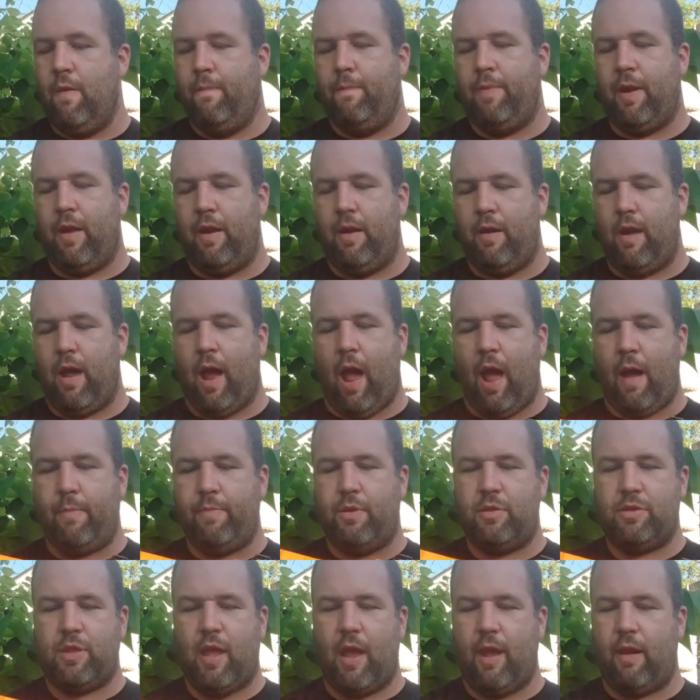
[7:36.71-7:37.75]
but I'm
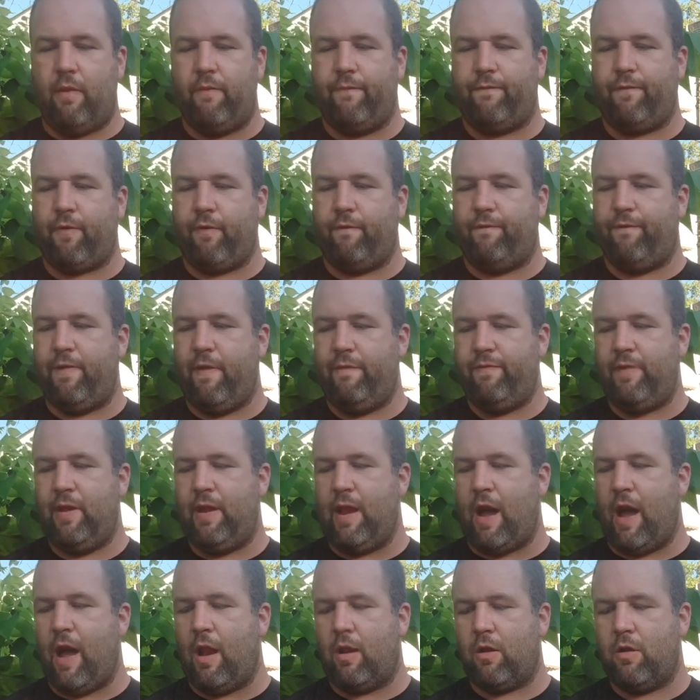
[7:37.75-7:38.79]
just saying, for
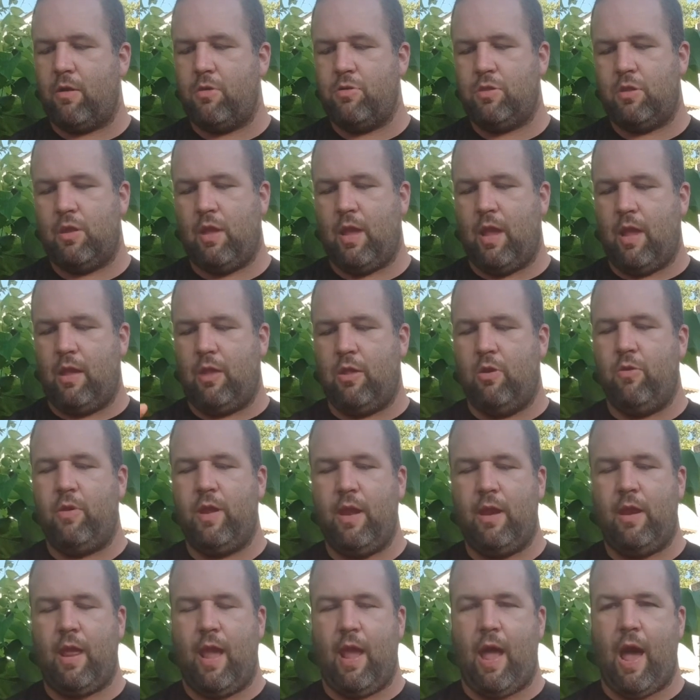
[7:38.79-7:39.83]
$50 and you
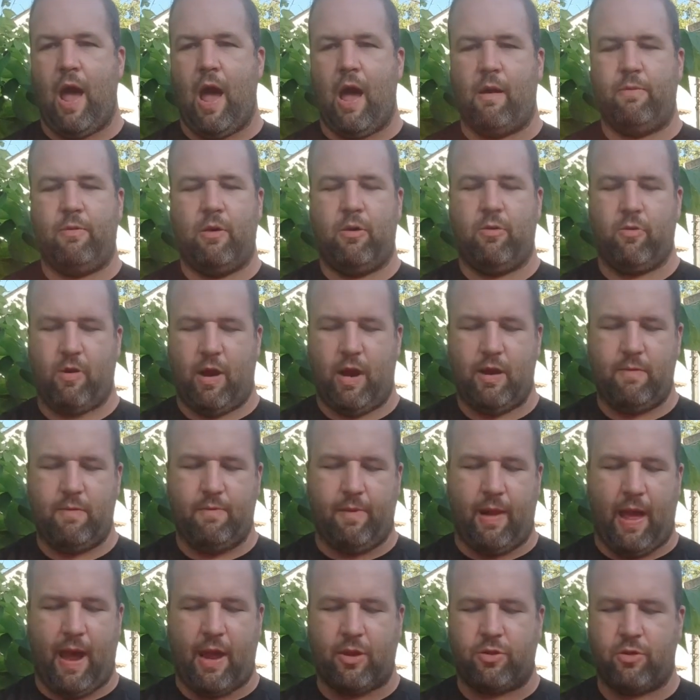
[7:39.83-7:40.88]
get a hobby grade
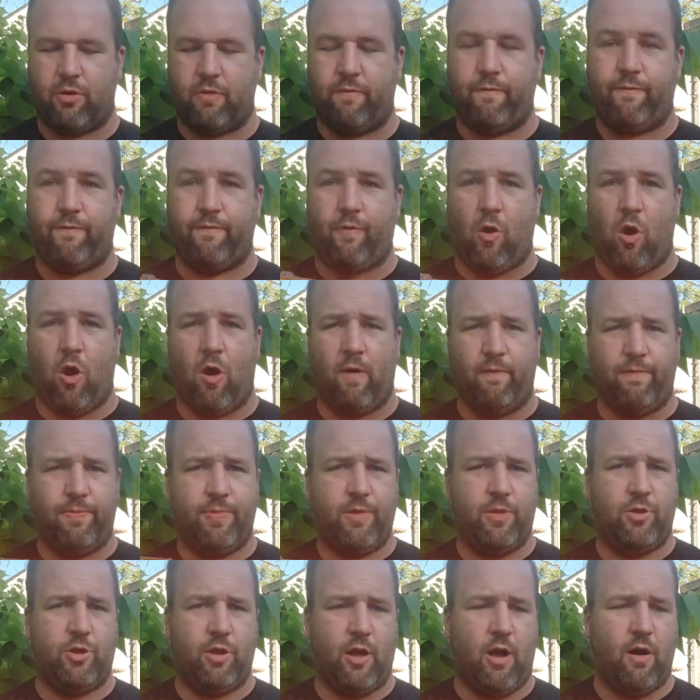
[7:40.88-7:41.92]
blaster off
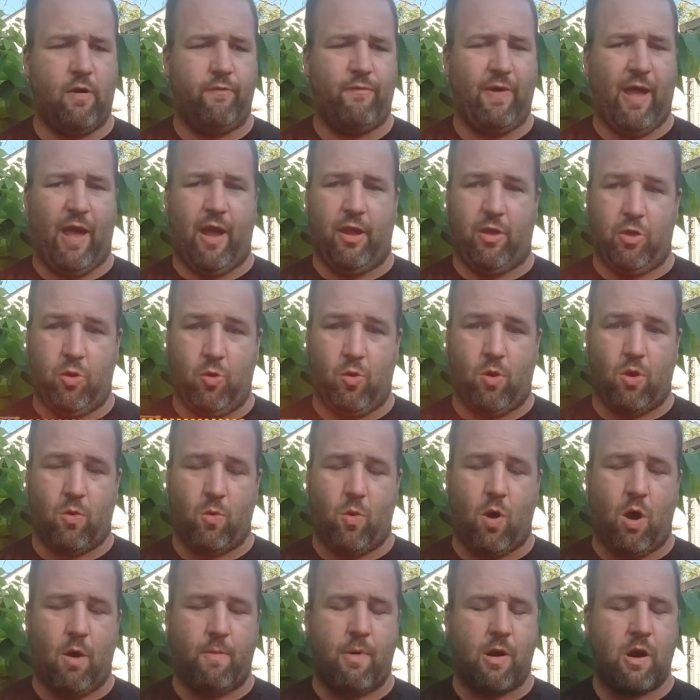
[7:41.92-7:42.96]
the shelf at your
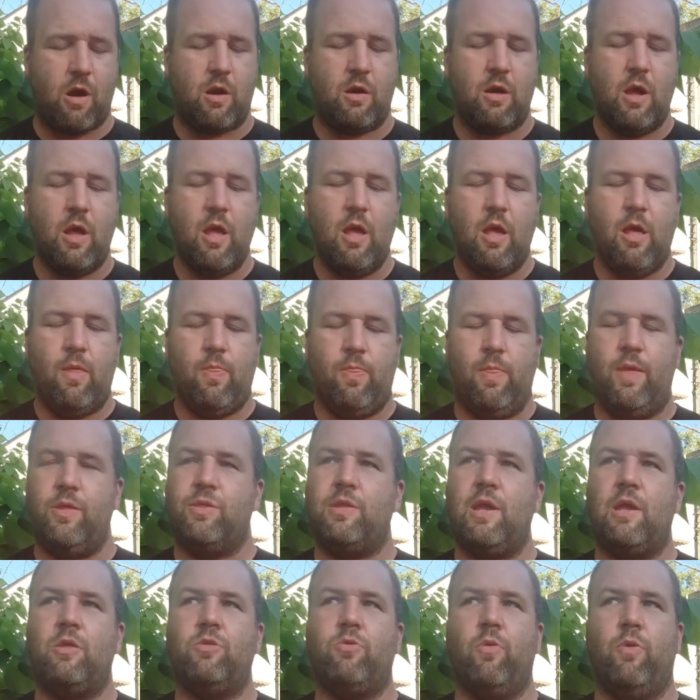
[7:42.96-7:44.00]
Walmart, this
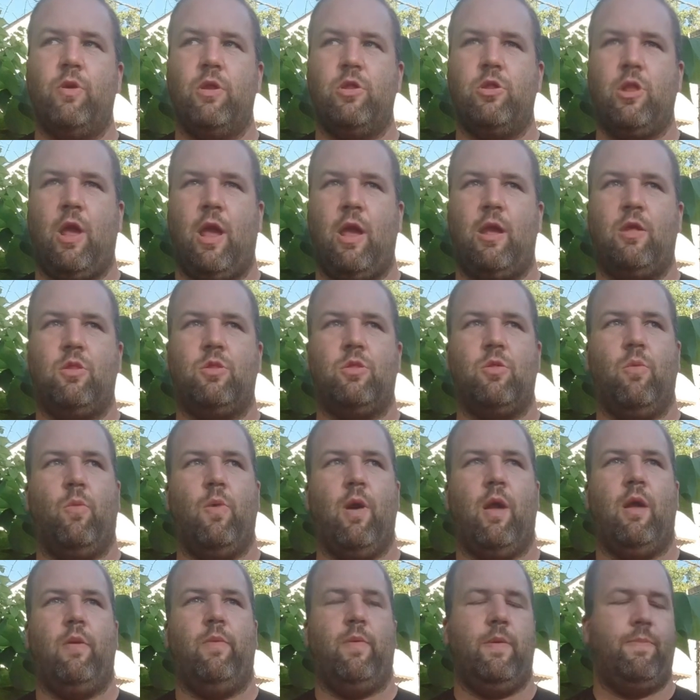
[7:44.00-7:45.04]
thing's going to change the
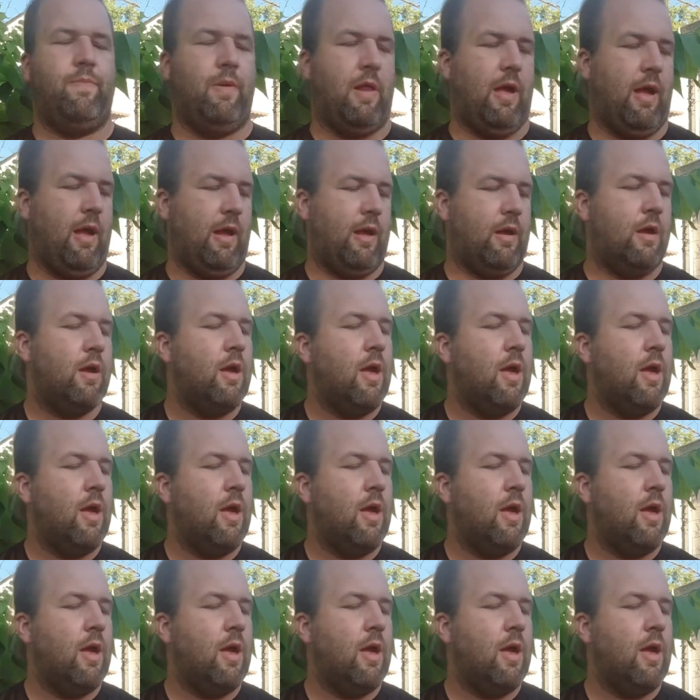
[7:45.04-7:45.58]
way we play.